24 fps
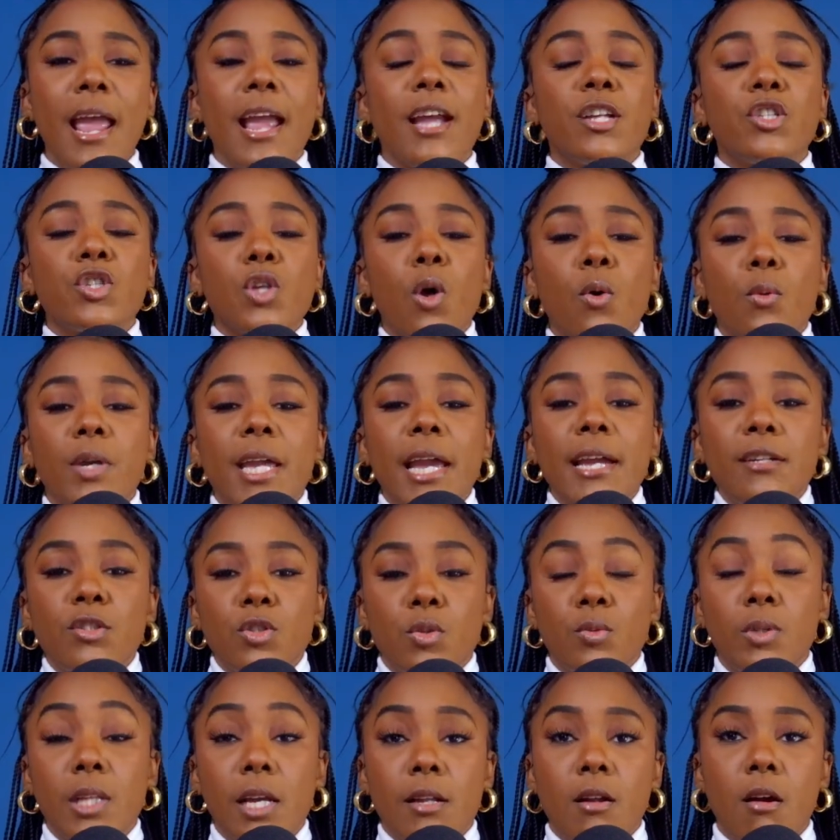It's okay
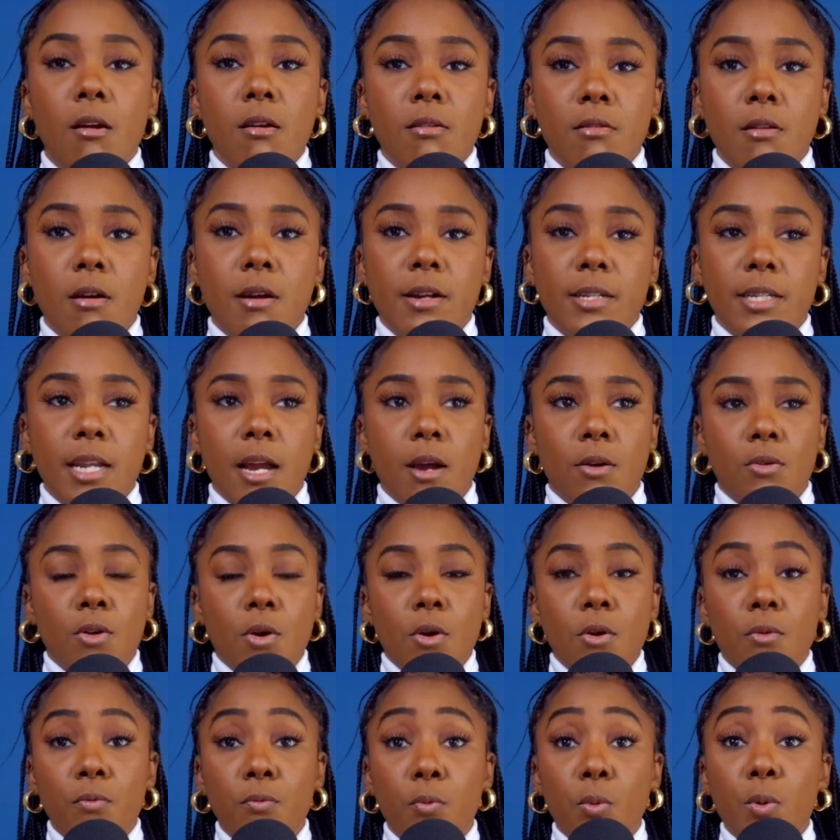to let our guard down
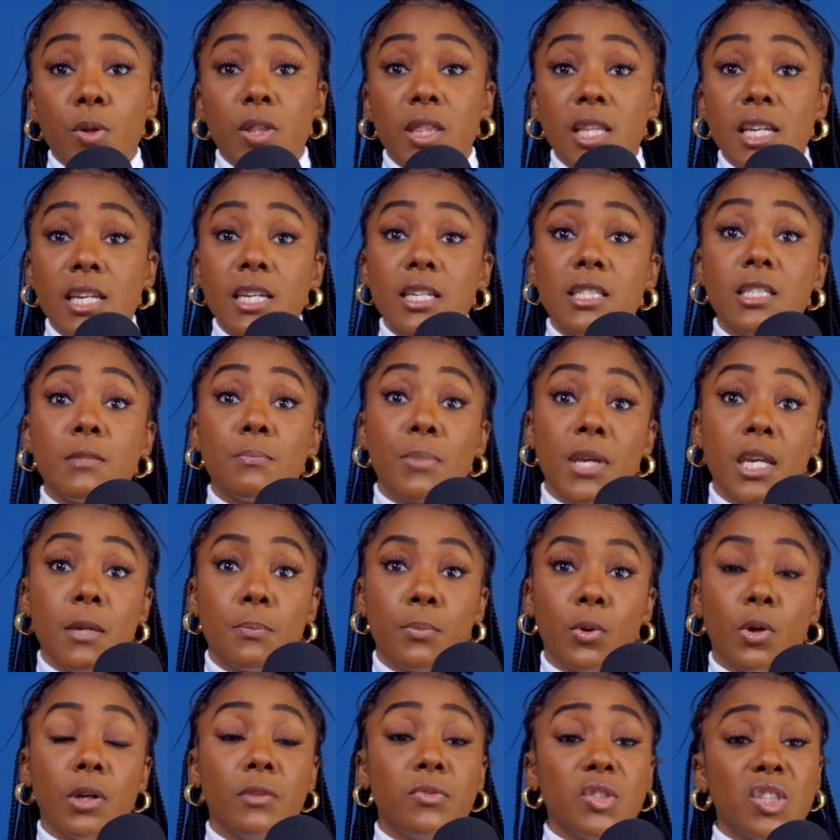for these people.